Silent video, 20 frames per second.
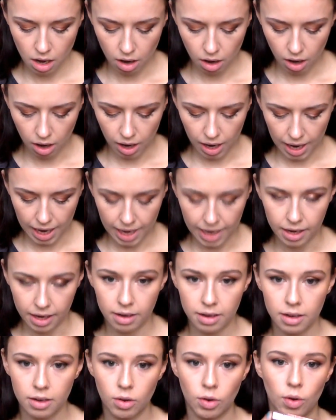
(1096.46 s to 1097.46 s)
I
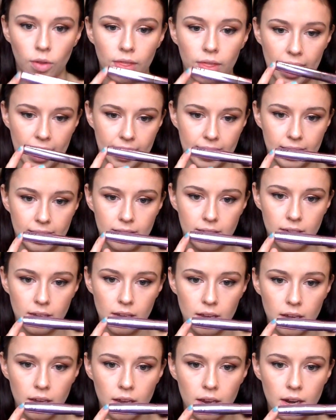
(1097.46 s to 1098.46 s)
got this
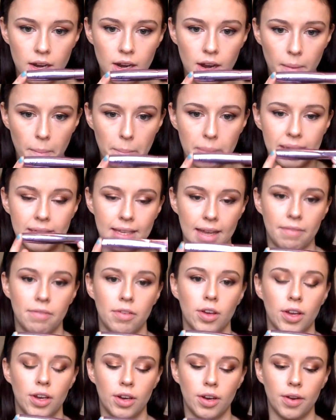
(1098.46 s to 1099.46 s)
number
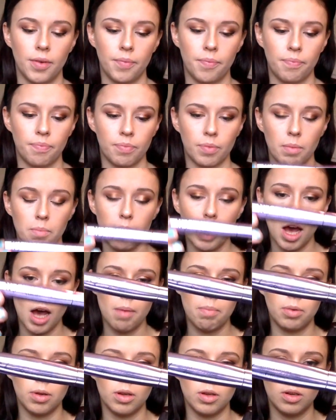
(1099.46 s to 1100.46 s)
7
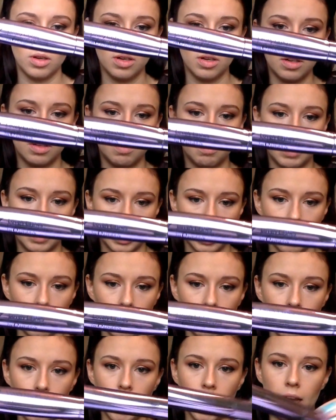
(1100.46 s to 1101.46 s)
purple
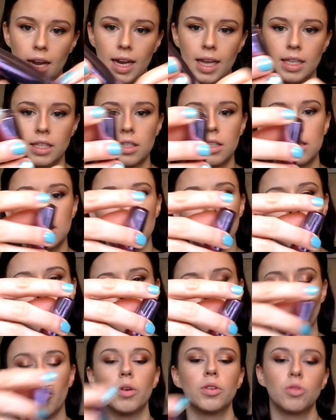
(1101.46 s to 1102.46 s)
mascara, and it's,
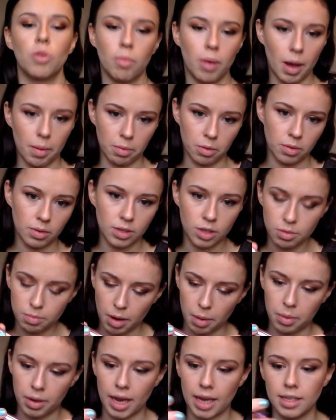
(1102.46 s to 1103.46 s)
well, it's not purple, it's just
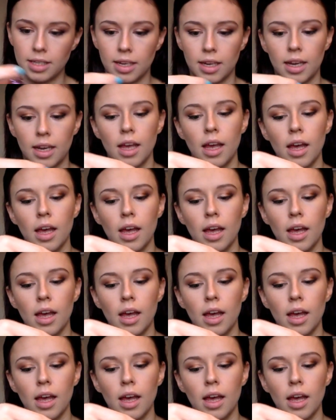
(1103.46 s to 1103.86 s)
purple casing.